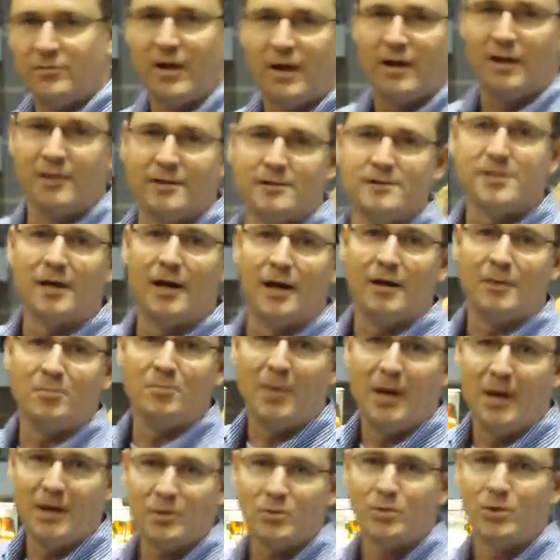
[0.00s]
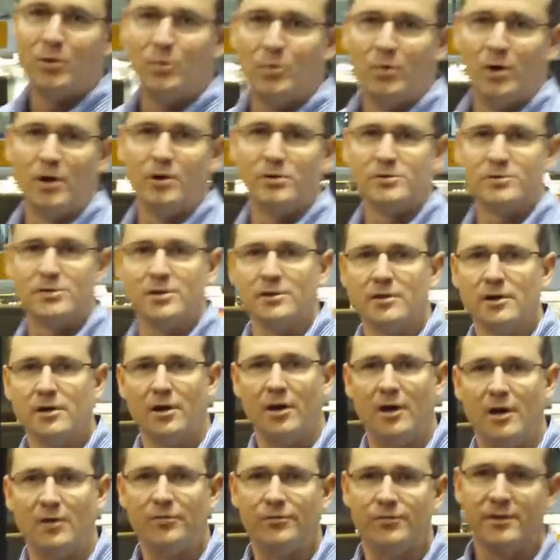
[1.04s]
Valentine micro roasted
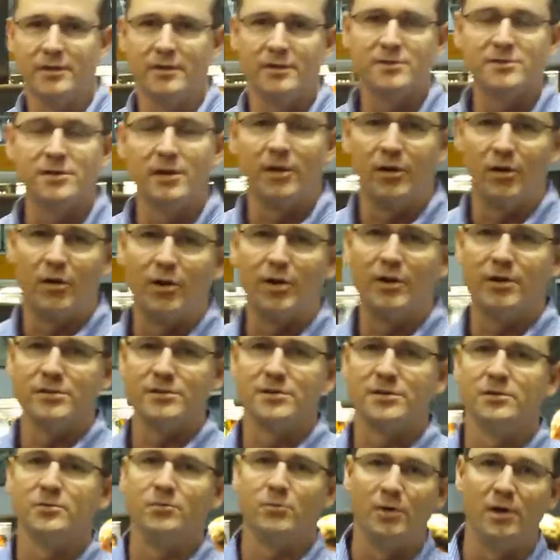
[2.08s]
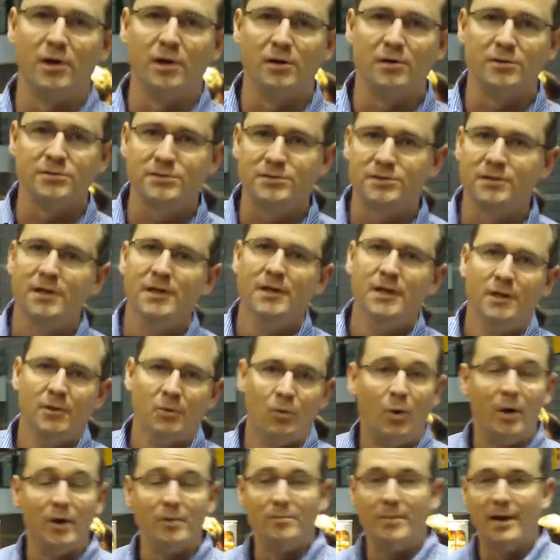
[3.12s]
coffee. It's an artisan roast,
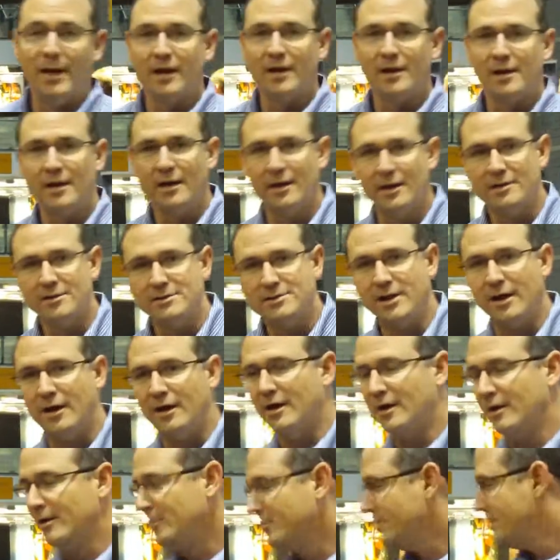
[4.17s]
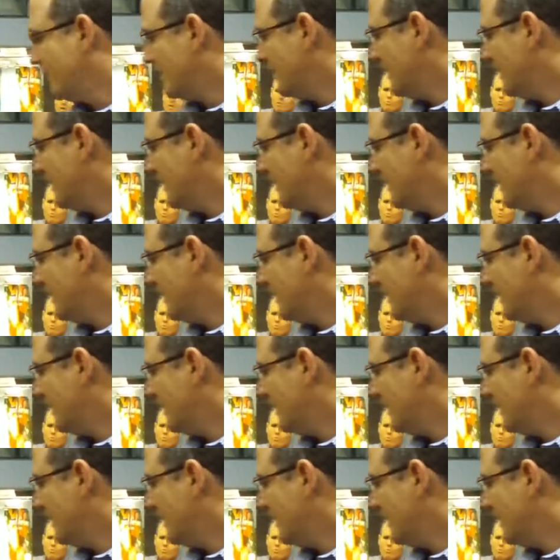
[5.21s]
one bag at a time.